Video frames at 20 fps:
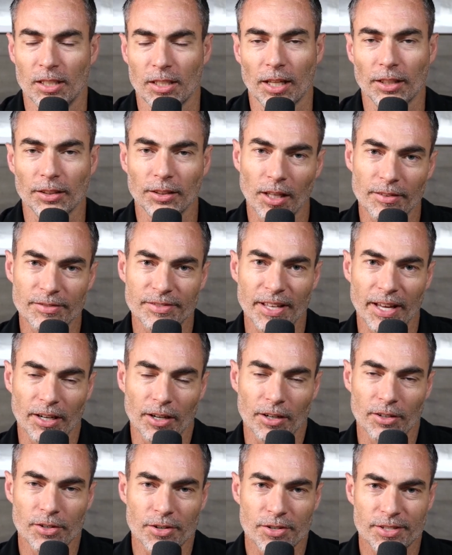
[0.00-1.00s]
I love that.
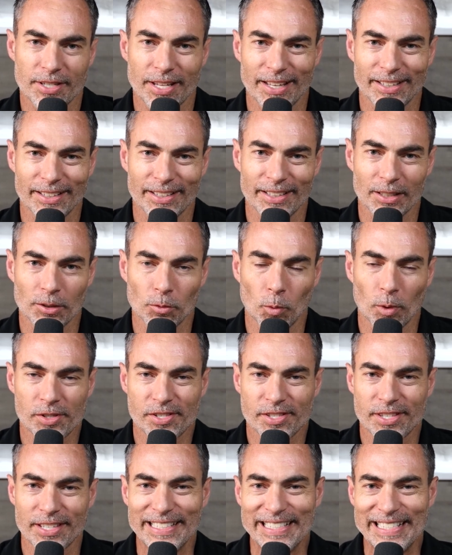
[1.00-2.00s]
Understanding
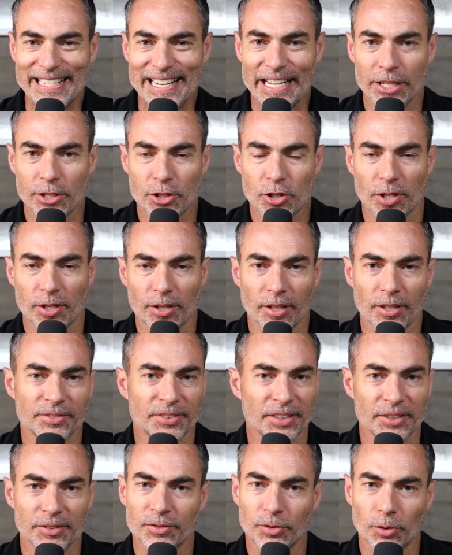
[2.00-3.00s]
what's the nature of
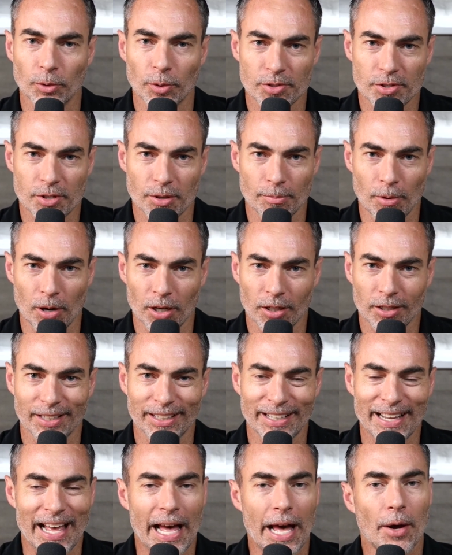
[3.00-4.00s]
influencer
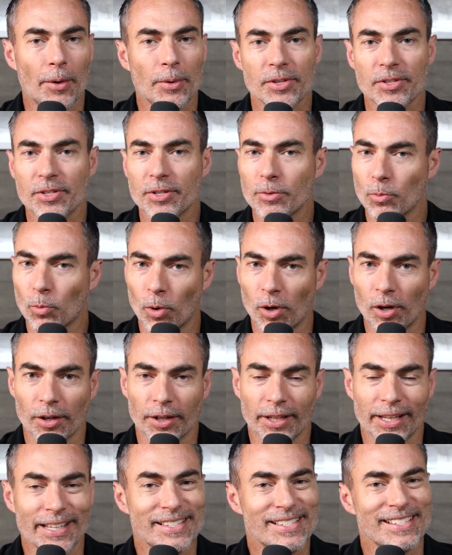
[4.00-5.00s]
marketing. How does it
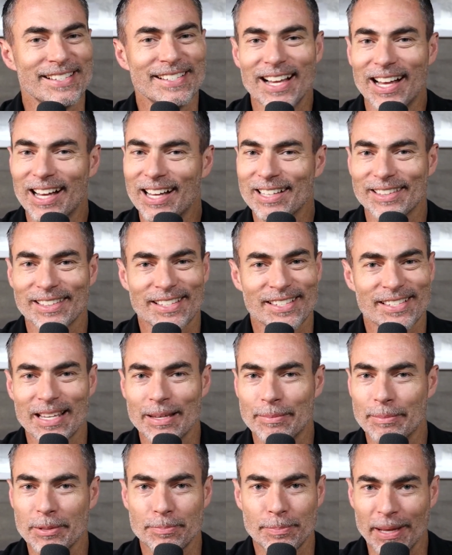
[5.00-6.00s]
work? It's not the
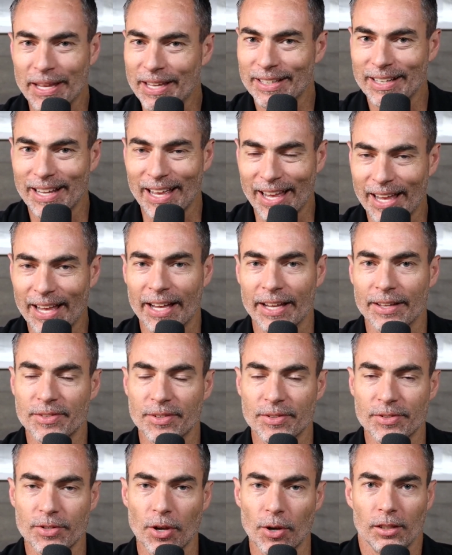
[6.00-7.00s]
same as paid ads.
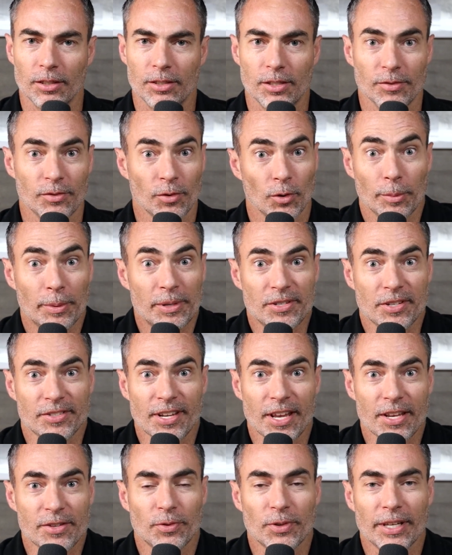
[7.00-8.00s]
And so if you want to be
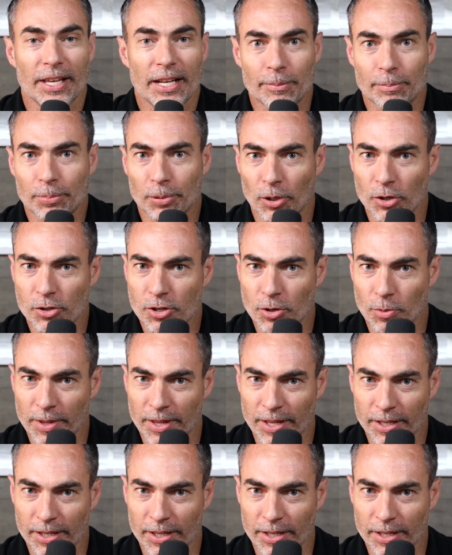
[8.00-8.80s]
successful, you got to approach it with a